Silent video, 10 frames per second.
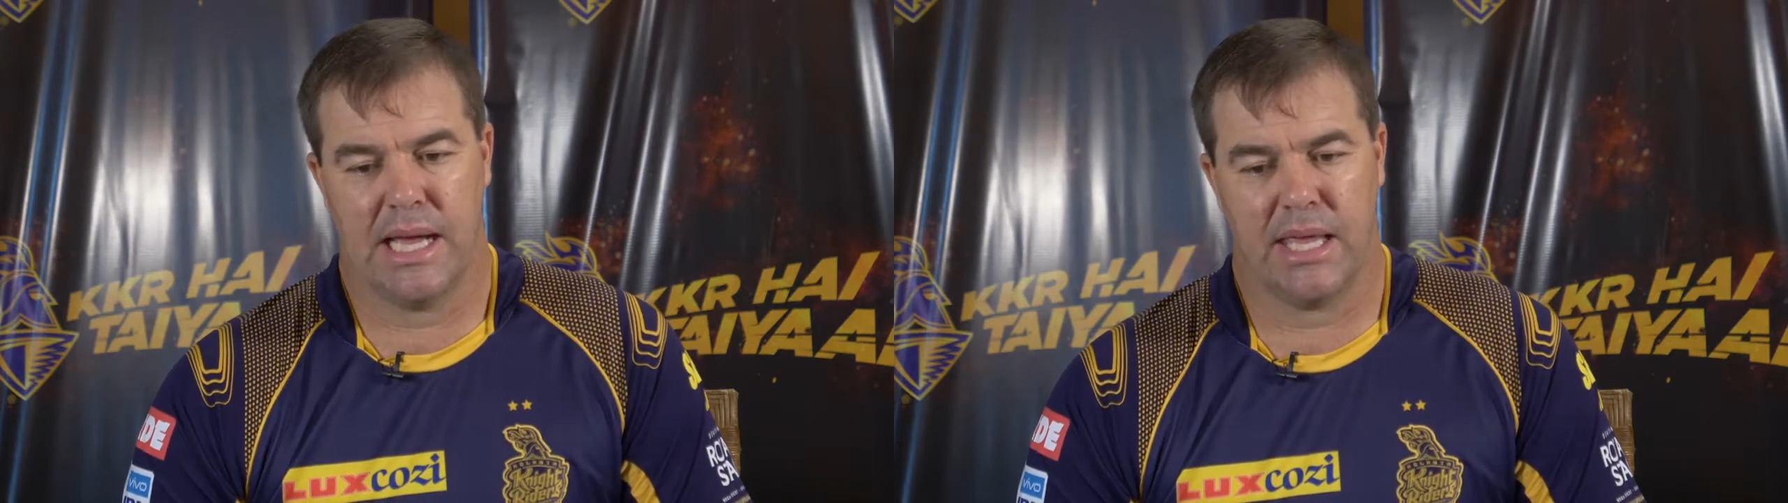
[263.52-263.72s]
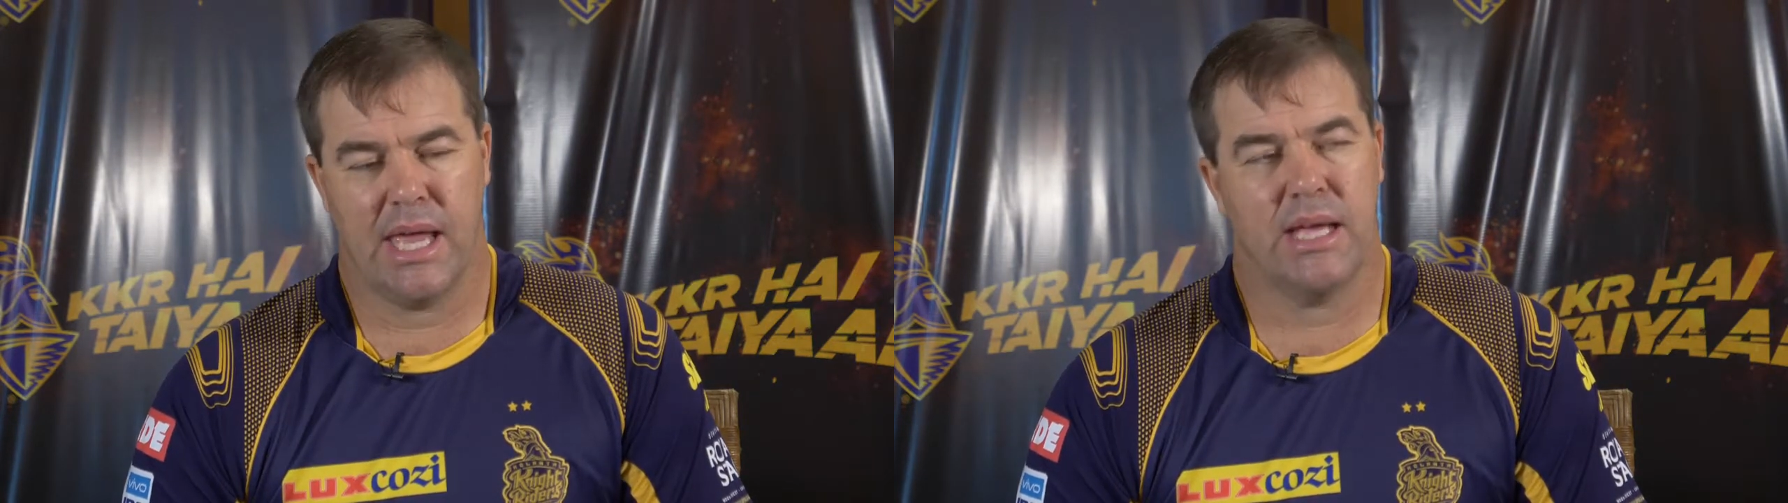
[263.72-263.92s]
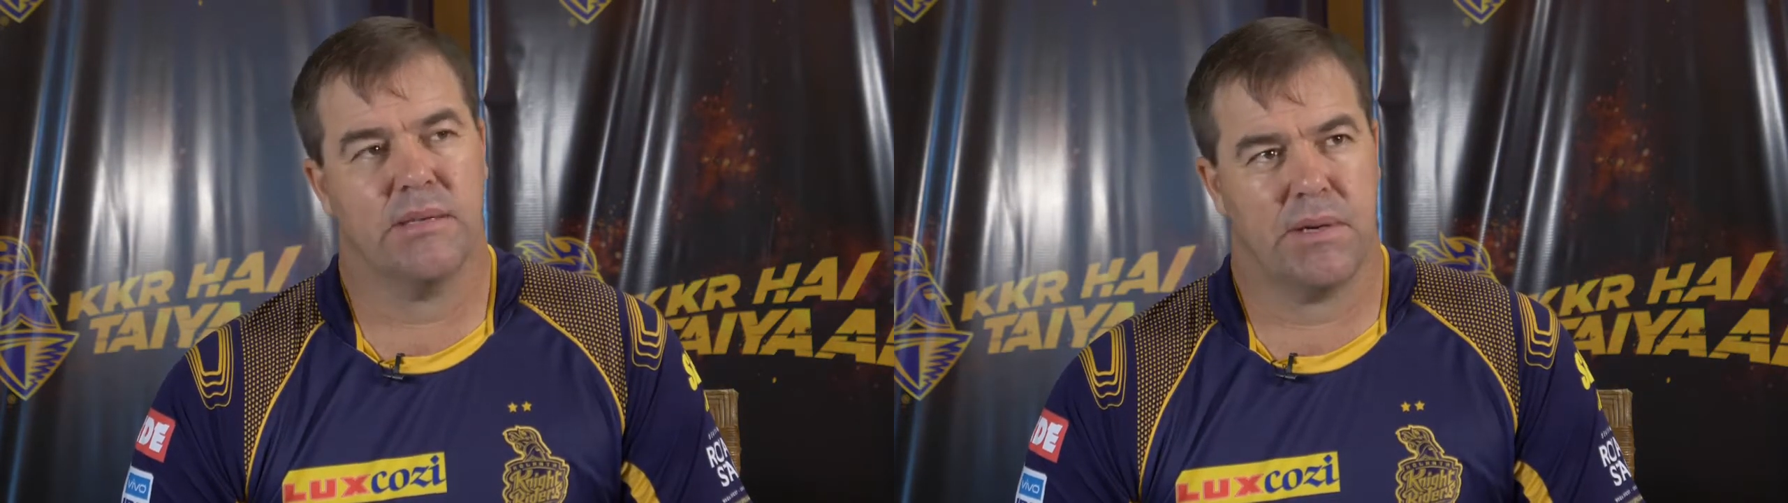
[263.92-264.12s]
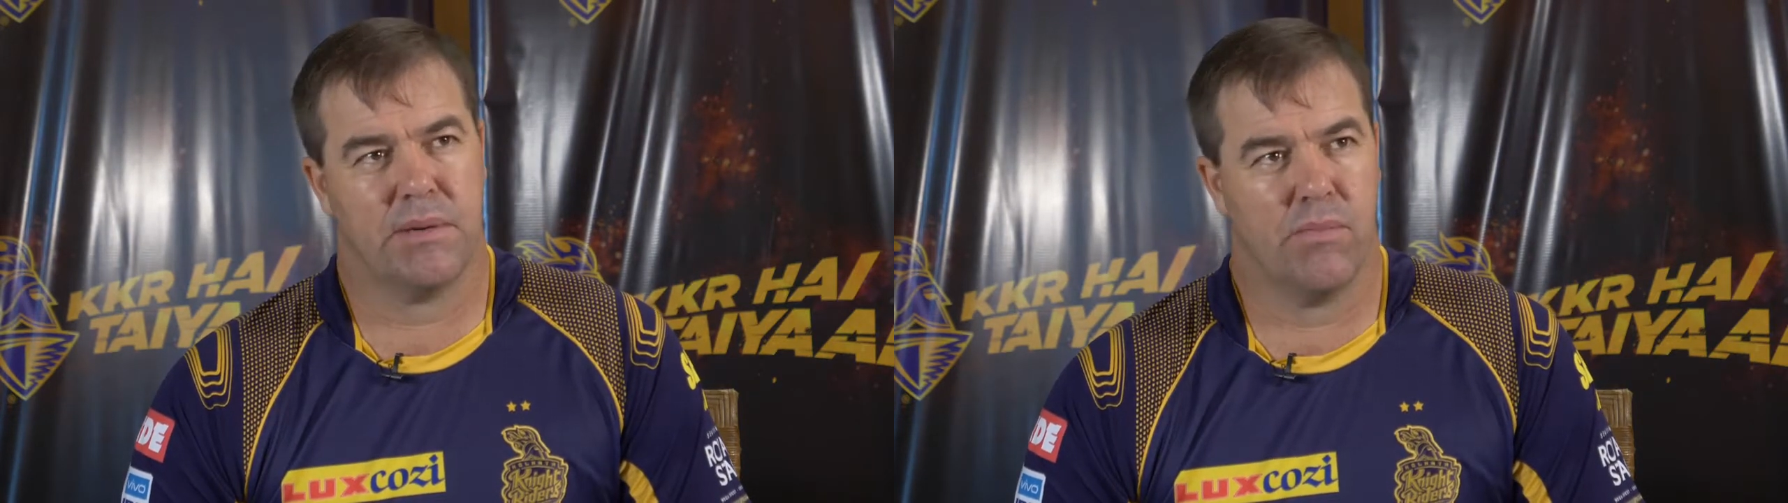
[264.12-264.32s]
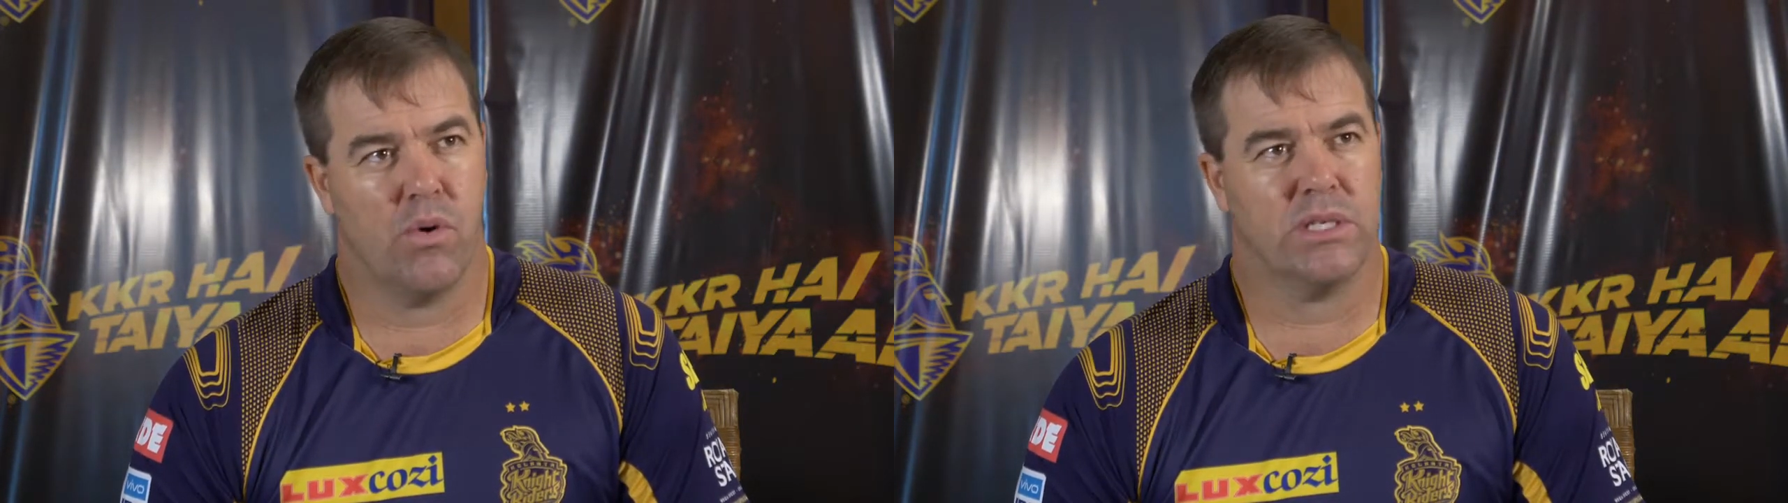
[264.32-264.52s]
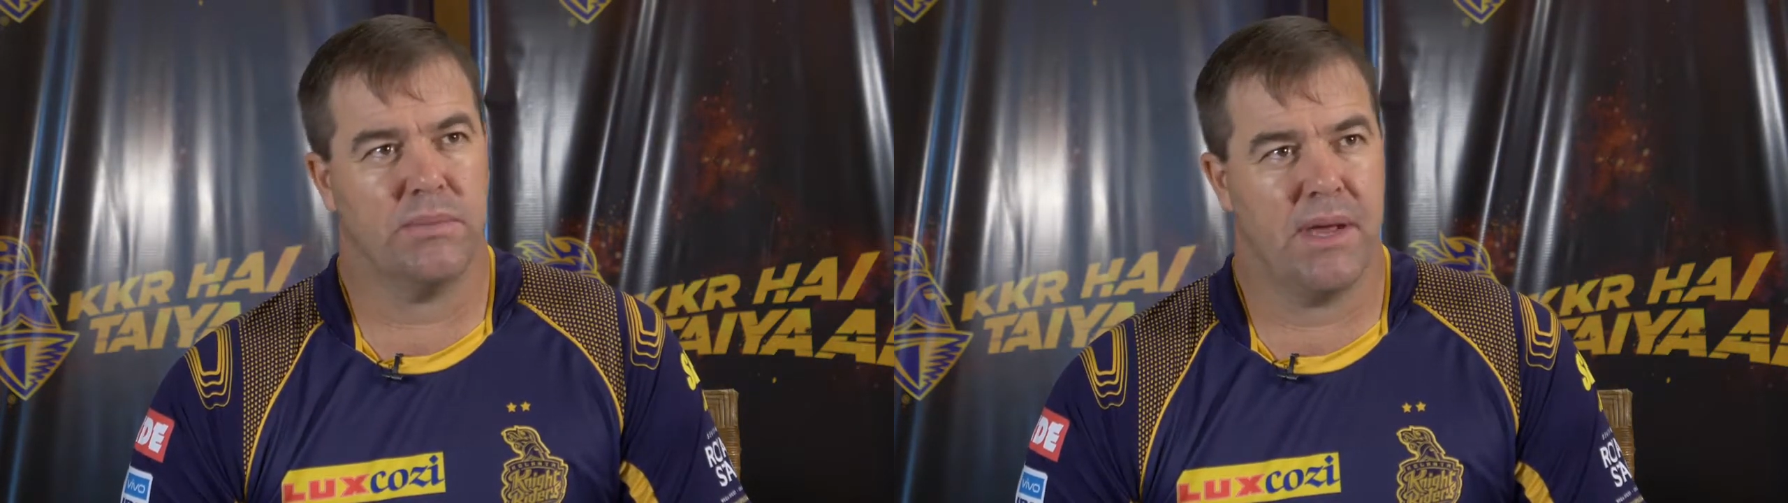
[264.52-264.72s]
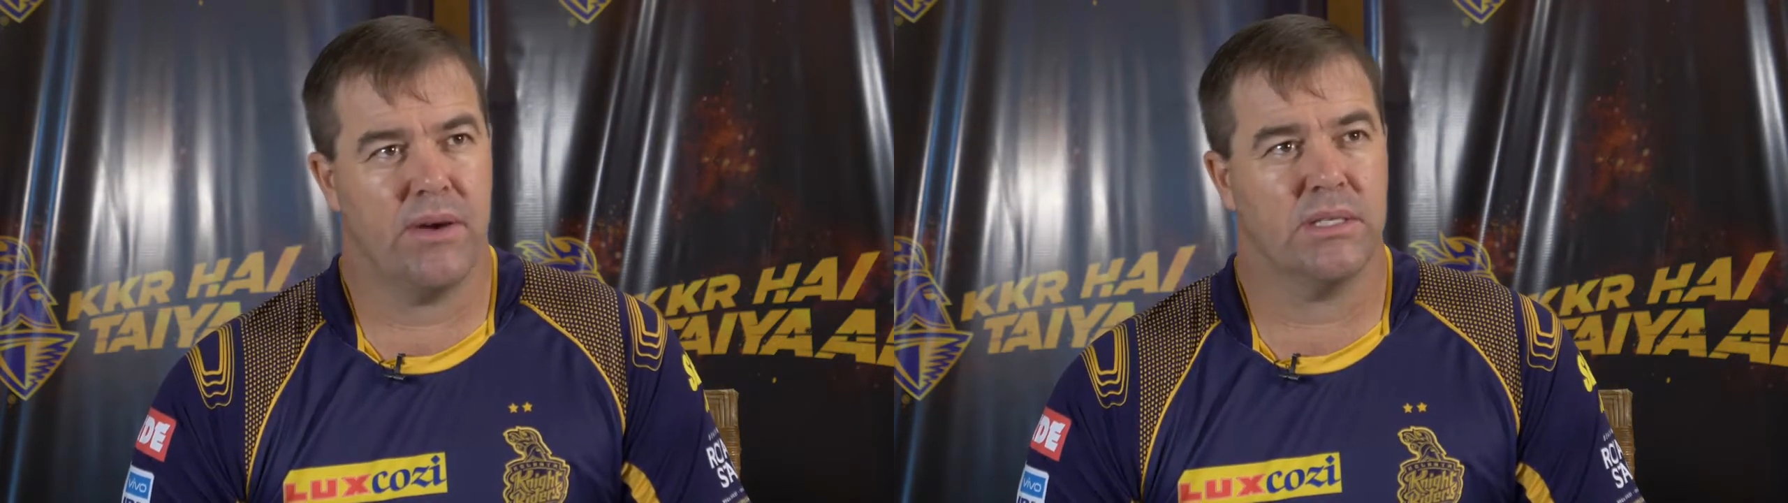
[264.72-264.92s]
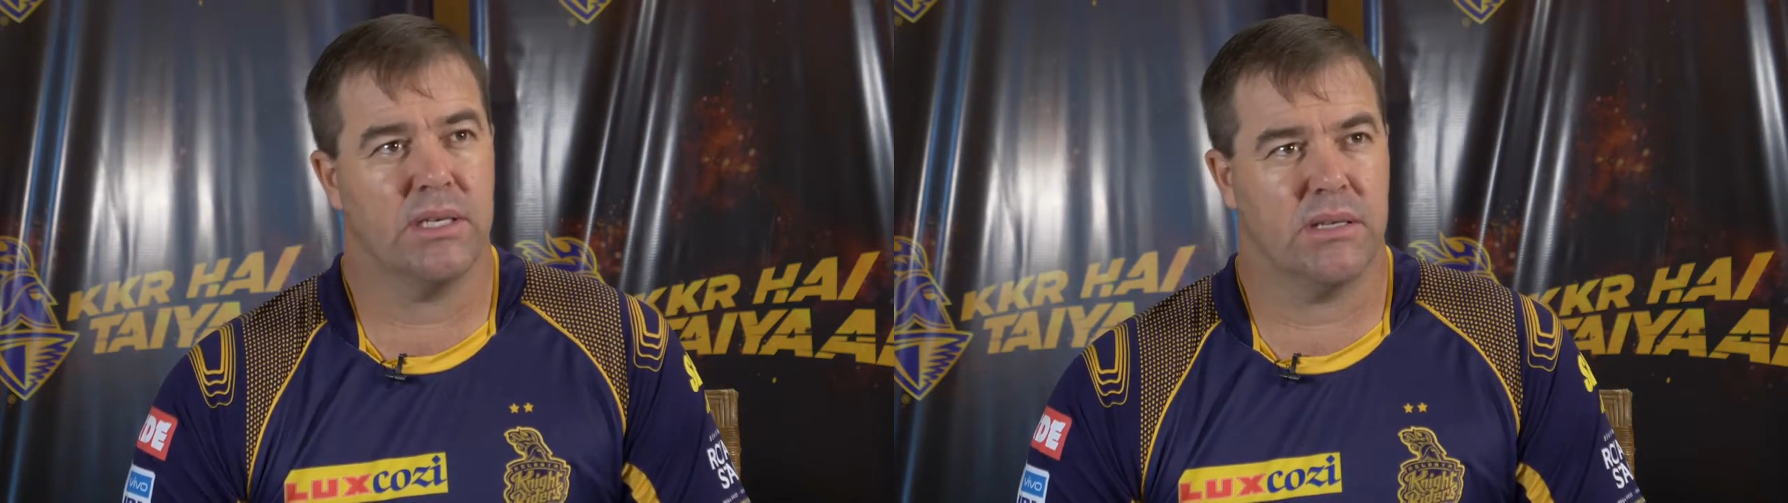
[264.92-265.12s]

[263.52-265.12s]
he has a bit more experience